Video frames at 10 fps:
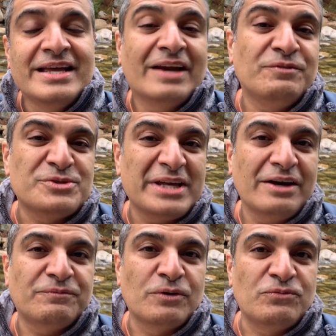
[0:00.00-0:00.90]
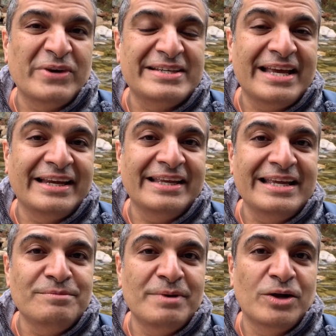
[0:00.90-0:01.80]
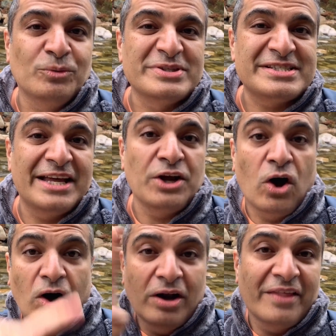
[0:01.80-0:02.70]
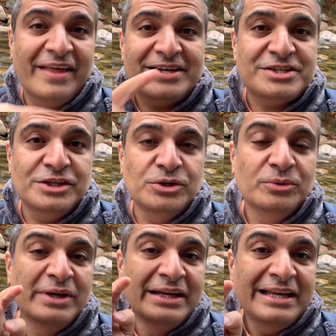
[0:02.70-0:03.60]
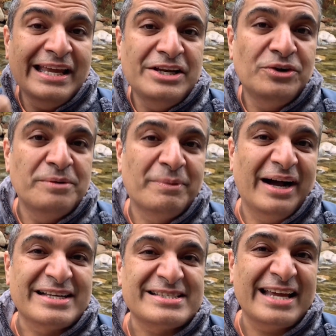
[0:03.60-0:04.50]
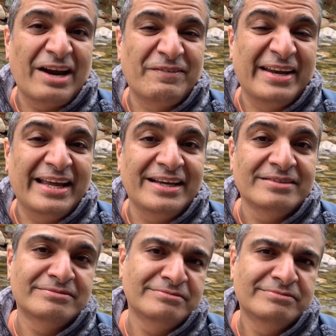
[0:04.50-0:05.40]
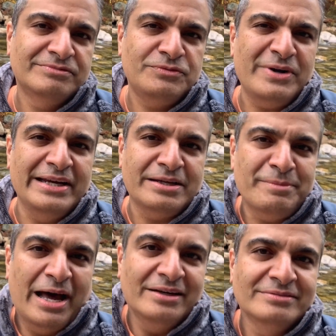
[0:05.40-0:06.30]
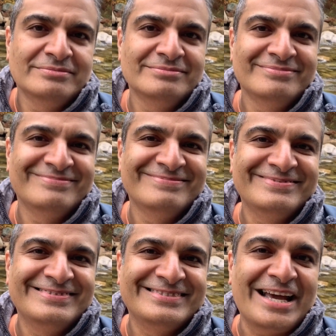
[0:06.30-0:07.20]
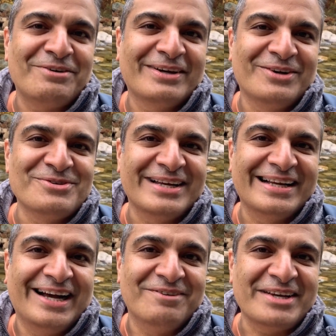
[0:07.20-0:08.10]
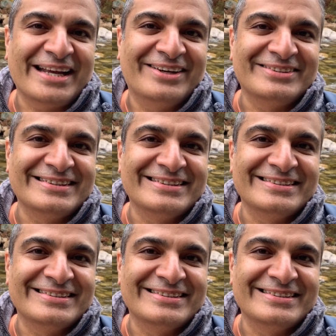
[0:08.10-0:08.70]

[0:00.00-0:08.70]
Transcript: And if you sign up for a free daily email, we'll send all of that to you in your inbox every day for free. Come on. Cataract Coach dot com. Check it out.